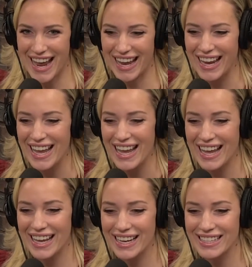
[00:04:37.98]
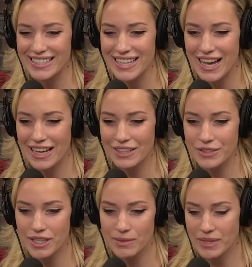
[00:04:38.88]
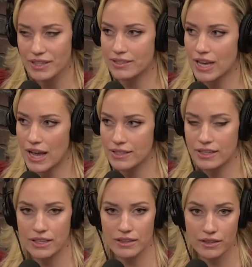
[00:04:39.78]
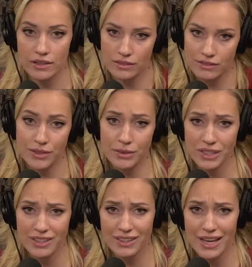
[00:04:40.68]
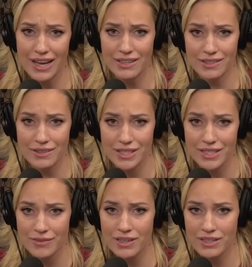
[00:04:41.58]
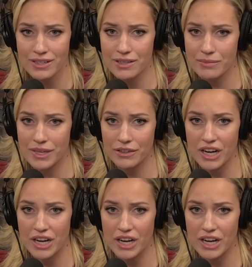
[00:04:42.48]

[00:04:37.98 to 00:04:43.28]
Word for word: day. And uh, you start to meet these guys, and they're they're really good guys. So mm -hmm. it's mm-hmm. it's fun to see them. Is that